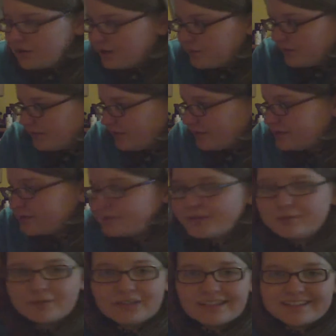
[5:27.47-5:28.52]
Um, I've also
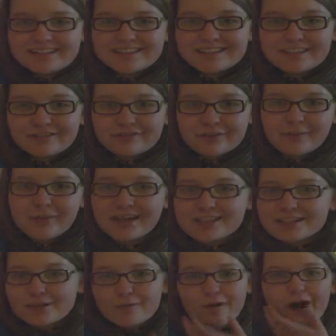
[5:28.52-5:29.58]
been getting stuff for my
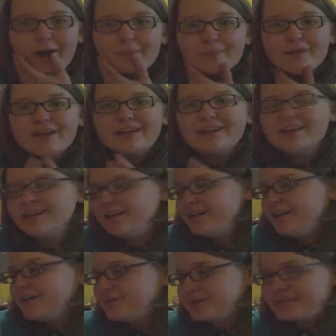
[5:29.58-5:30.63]
swap buddy,
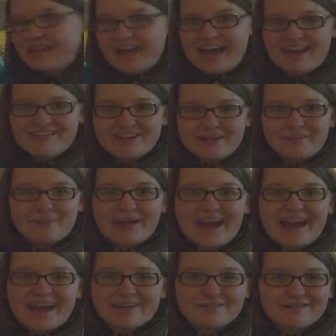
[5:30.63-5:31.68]
which I have in a
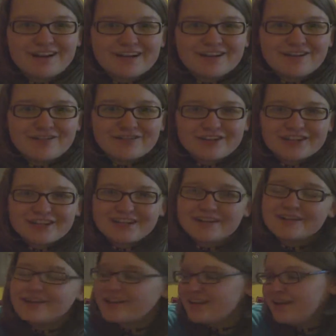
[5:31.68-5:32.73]
bag right over
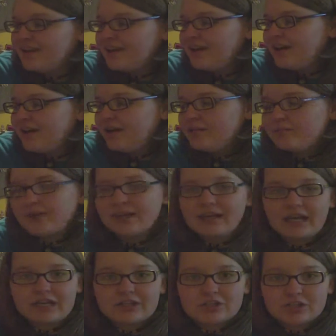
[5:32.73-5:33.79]
here, but I
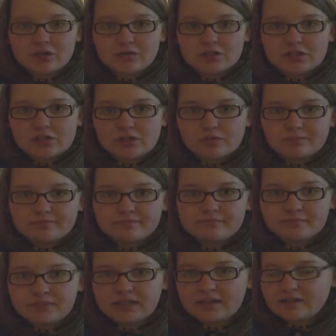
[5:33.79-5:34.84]
can't show it to you
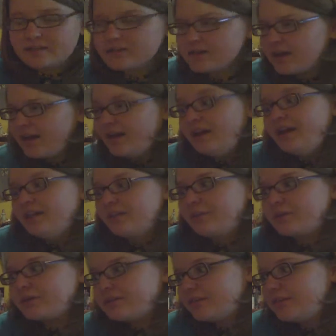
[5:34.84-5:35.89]
because the
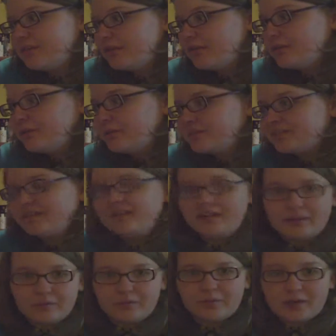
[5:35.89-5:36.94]
person who is getting
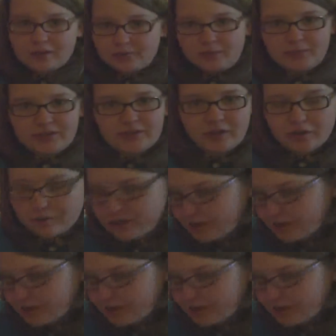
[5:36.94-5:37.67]
it would probably know